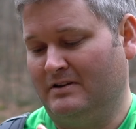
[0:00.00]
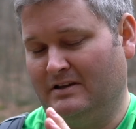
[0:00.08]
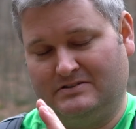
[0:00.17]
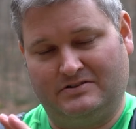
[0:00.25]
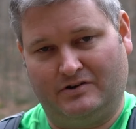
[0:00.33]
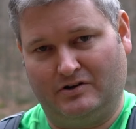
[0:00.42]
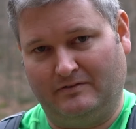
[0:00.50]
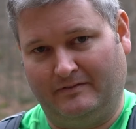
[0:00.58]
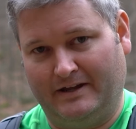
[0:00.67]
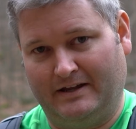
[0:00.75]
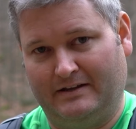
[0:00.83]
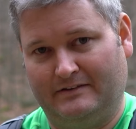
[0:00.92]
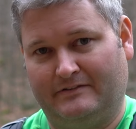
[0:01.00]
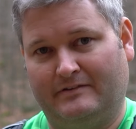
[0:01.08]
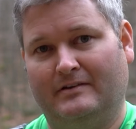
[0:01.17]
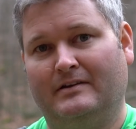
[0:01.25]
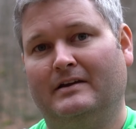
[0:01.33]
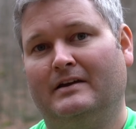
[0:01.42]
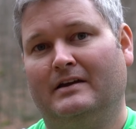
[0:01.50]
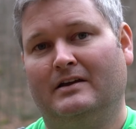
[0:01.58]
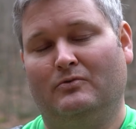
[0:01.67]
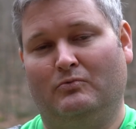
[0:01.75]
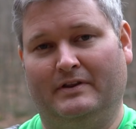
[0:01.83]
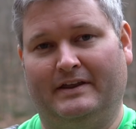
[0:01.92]
Get you a good lens
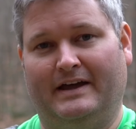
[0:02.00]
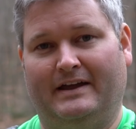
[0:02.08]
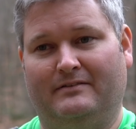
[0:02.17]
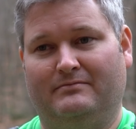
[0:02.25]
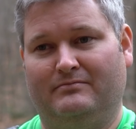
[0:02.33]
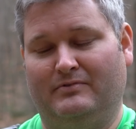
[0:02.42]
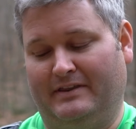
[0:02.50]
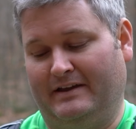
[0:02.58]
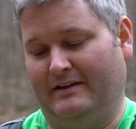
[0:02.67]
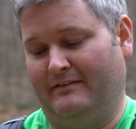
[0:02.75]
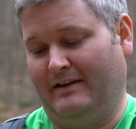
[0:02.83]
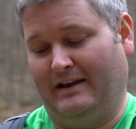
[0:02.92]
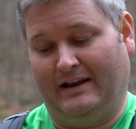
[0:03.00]
with a, with a,